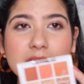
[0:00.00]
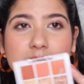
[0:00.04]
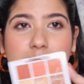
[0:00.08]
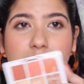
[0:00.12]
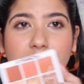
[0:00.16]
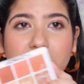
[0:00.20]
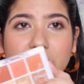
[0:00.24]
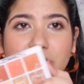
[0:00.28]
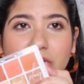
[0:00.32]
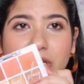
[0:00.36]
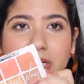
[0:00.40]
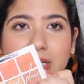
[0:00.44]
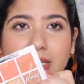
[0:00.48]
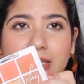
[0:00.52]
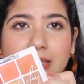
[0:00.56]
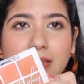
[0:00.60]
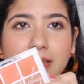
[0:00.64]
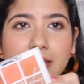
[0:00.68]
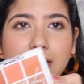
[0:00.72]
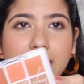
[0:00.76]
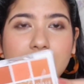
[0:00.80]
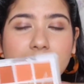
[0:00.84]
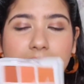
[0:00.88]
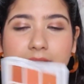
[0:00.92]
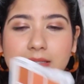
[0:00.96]

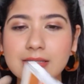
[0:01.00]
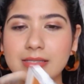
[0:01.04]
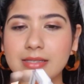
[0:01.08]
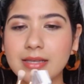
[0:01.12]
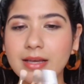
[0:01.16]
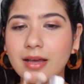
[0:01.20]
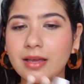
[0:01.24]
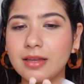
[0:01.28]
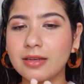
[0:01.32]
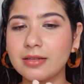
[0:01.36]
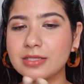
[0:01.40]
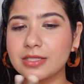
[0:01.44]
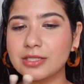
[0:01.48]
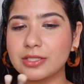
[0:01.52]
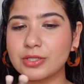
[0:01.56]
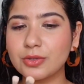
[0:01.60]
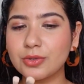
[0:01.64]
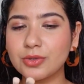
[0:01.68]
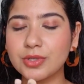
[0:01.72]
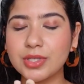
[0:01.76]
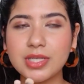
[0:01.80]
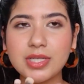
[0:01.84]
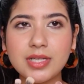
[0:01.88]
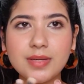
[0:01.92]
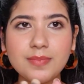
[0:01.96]
especially this color
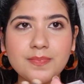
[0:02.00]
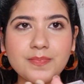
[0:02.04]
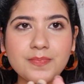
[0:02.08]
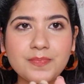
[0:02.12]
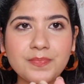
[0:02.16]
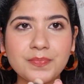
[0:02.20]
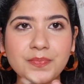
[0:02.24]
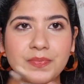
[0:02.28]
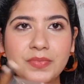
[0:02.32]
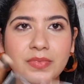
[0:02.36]
story.